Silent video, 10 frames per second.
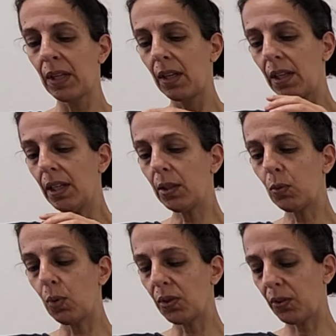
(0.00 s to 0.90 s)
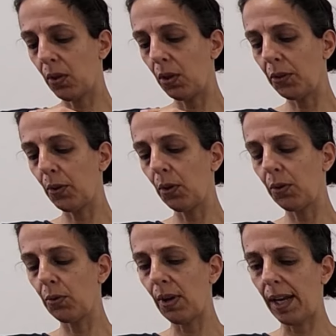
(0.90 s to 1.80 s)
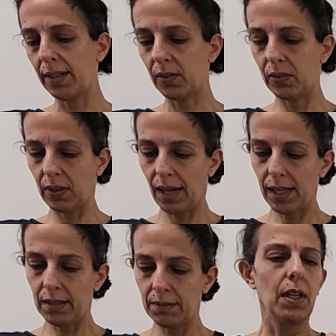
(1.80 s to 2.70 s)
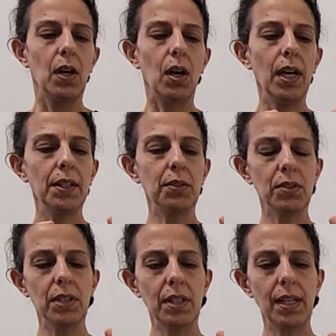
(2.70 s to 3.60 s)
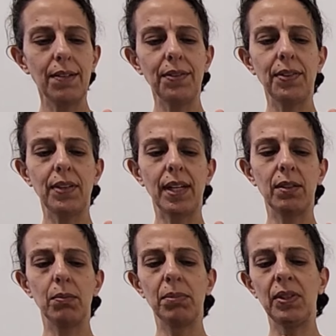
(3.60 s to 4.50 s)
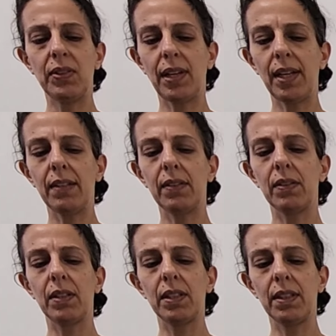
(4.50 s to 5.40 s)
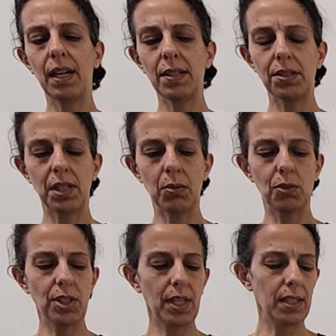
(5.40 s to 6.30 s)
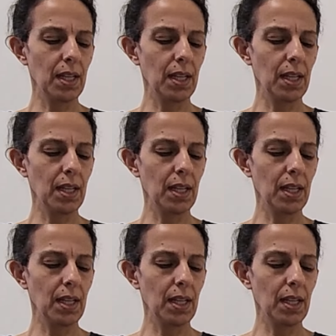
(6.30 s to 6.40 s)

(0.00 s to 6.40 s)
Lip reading: It was also on the right side. And on the left side, beside the Da Xiao Jian,